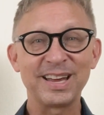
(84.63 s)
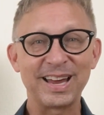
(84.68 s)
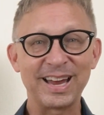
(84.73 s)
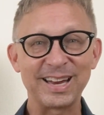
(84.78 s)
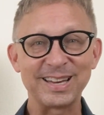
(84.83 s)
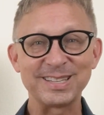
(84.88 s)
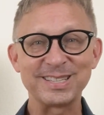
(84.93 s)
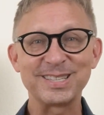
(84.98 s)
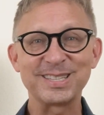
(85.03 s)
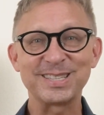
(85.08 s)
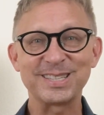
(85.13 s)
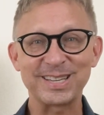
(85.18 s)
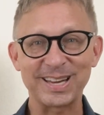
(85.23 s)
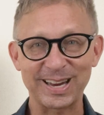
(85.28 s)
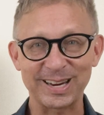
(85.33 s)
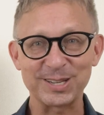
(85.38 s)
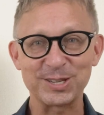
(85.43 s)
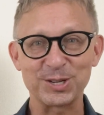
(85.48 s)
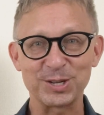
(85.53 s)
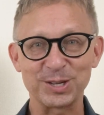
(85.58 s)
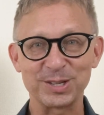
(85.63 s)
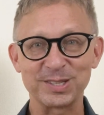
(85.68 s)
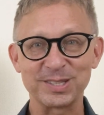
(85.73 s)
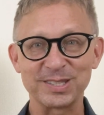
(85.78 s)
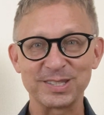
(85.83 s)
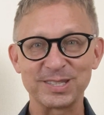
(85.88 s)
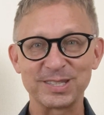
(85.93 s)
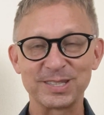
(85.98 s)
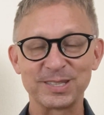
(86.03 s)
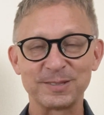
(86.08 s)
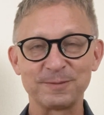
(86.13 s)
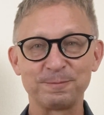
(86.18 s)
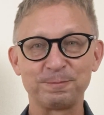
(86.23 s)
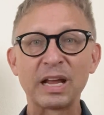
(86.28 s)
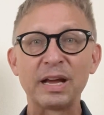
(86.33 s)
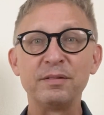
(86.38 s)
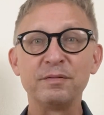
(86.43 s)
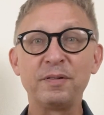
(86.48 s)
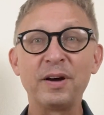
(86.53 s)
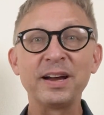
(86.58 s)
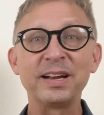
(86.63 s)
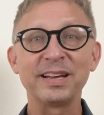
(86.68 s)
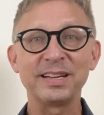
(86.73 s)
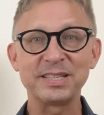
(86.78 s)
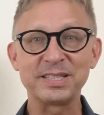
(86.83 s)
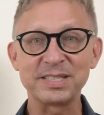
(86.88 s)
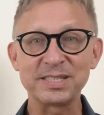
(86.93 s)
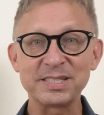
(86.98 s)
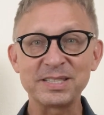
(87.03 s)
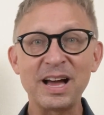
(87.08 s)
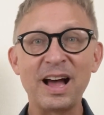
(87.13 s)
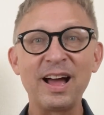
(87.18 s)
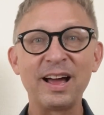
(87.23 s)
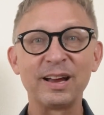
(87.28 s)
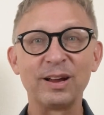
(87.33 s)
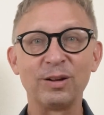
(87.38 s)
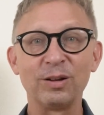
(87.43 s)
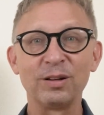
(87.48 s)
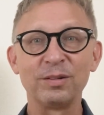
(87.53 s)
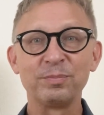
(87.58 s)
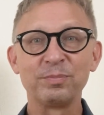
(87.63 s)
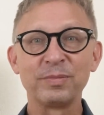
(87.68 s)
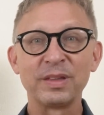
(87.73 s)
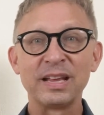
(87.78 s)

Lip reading: and sections. And finally, style